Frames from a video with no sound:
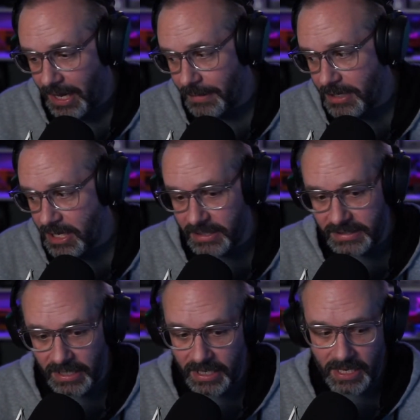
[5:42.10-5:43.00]
I'm not going to
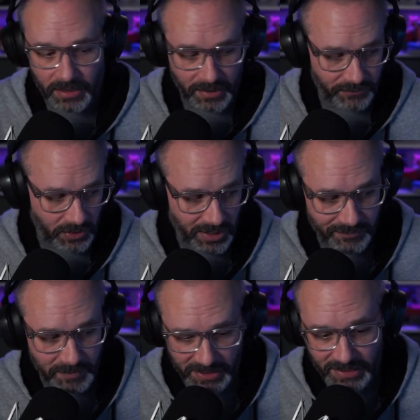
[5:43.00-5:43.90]
tell you how to live your
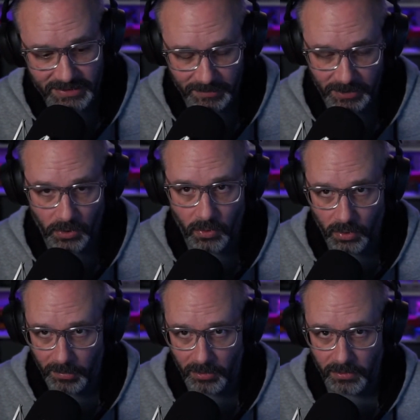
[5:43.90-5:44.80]
life, but that's going to be a
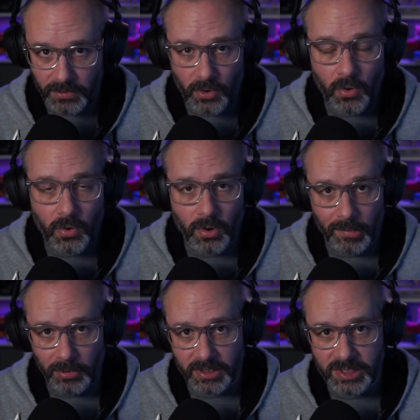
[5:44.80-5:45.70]
horrible,
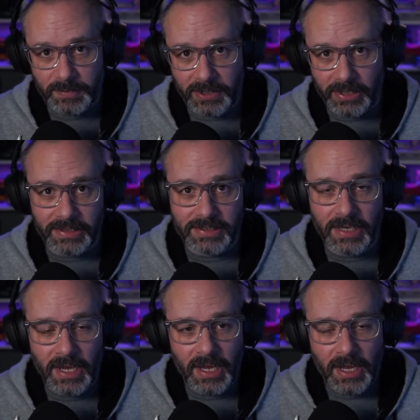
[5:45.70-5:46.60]
horrible experience.
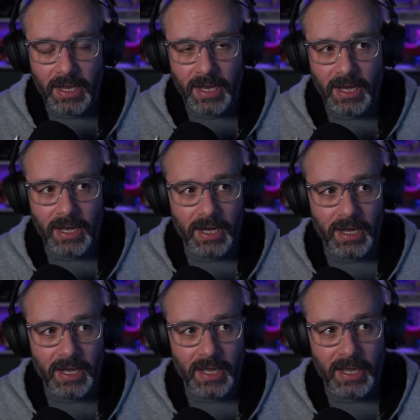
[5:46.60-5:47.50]

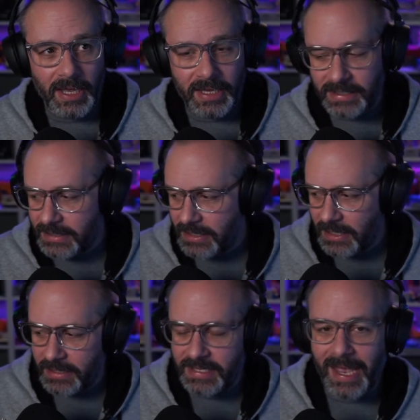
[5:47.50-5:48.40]
It,
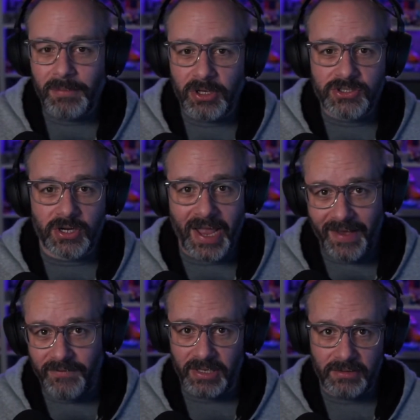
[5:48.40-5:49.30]
tablets are
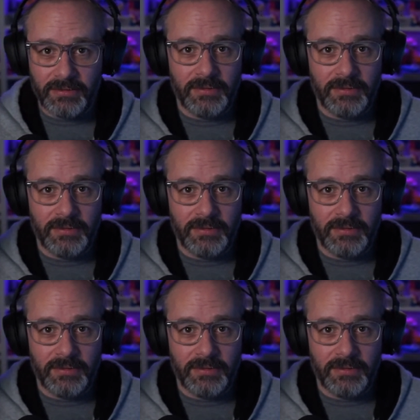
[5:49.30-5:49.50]
heavy.